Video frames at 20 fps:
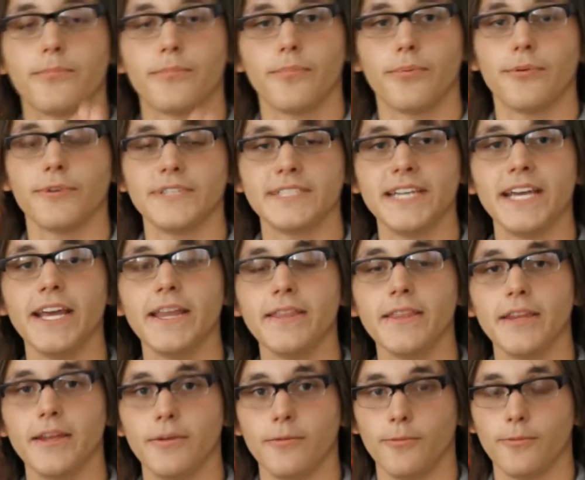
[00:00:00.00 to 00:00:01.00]
Pretend
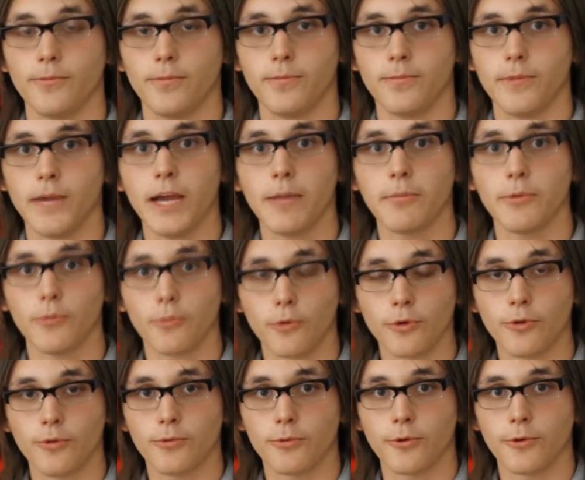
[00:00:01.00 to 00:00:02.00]
that I'm in
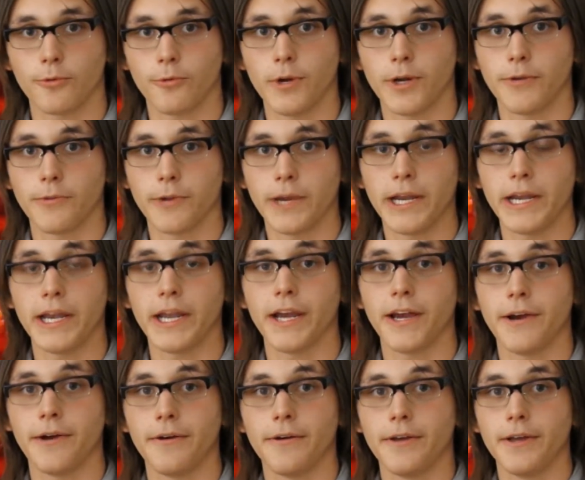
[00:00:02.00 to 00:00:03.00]
World War I right
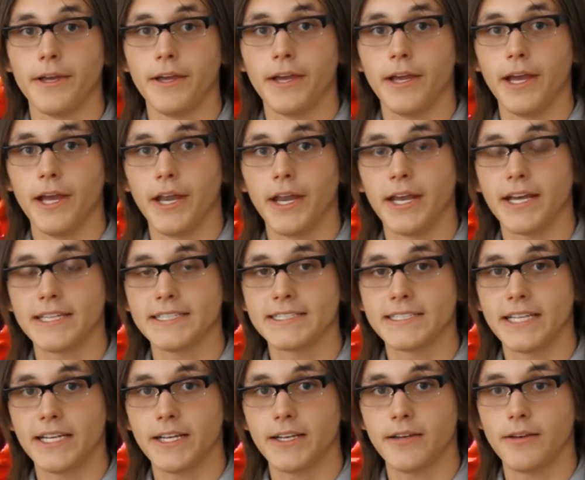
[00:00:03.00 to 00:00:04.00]
now, and I
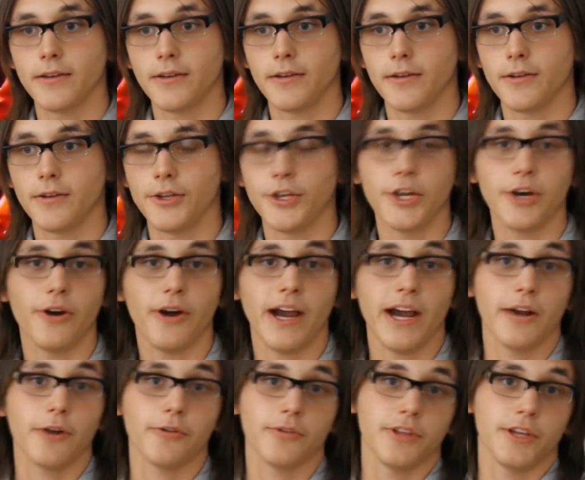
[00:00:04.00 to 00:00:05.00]
said, I
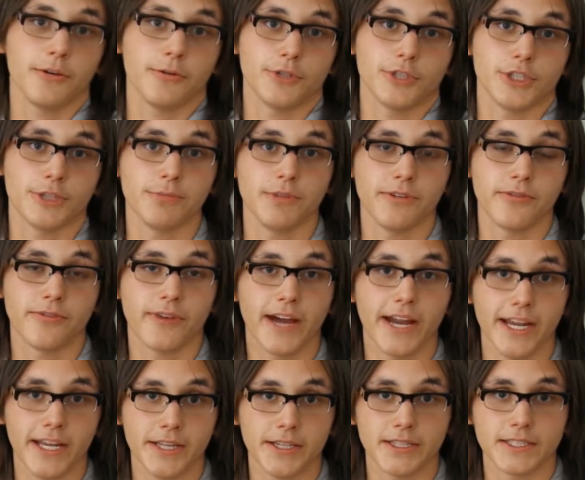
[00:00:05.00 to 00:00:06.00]
don't think we should be
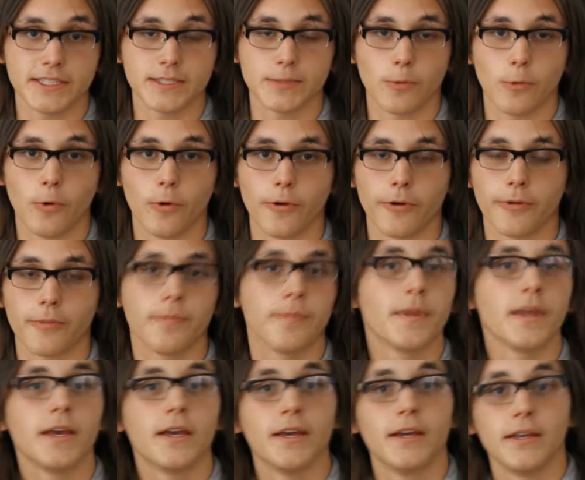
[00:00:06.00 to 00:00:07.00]
fighting this war.
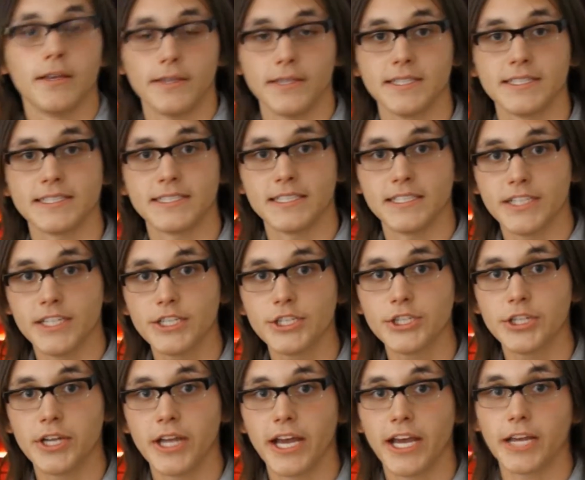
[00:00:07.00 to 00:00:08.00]
The
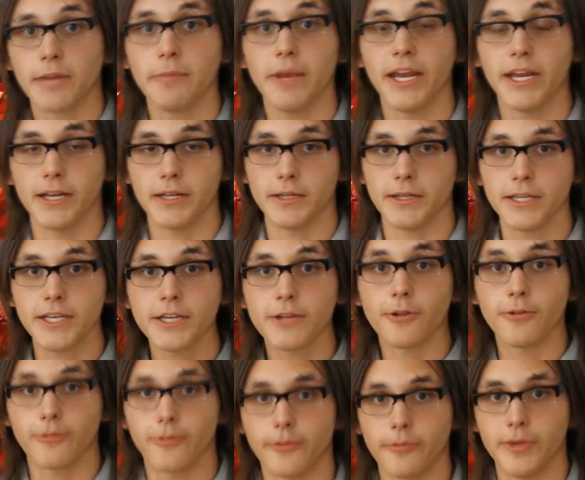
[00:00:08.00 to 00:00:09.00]
Sedition Act made it illegal
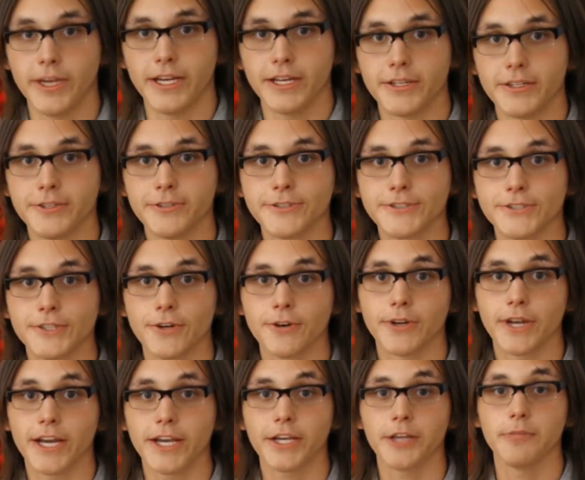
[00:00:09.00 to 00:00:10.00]
for me to do so, and
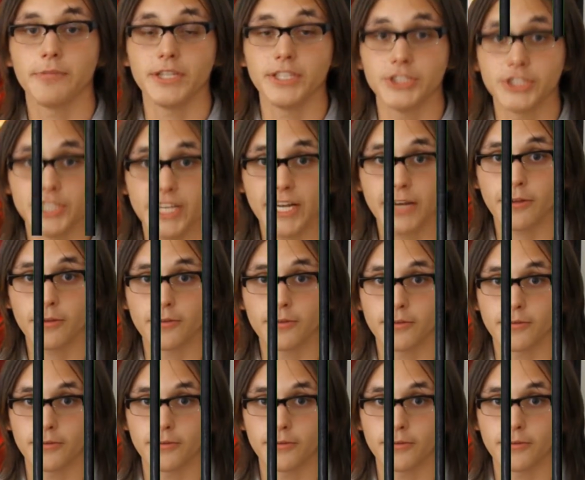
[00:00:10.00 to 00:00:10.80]
I could be jailed.